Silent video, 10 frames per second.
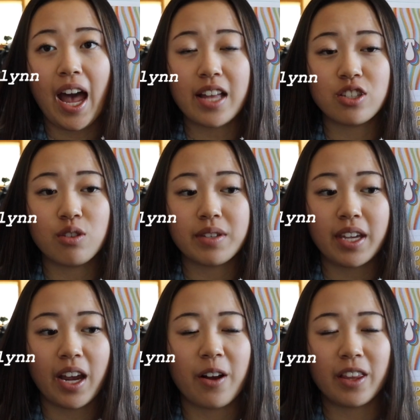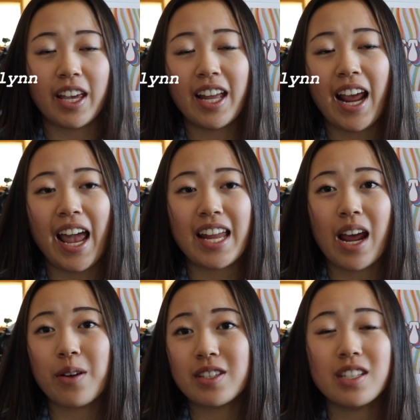at susancarolynn, and
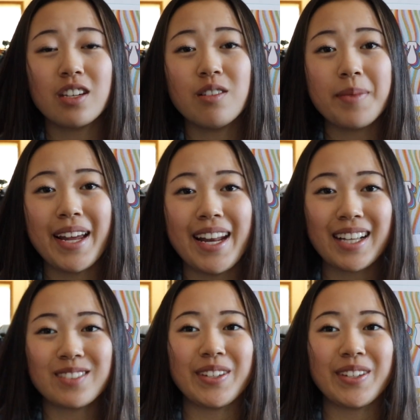I will see you in my next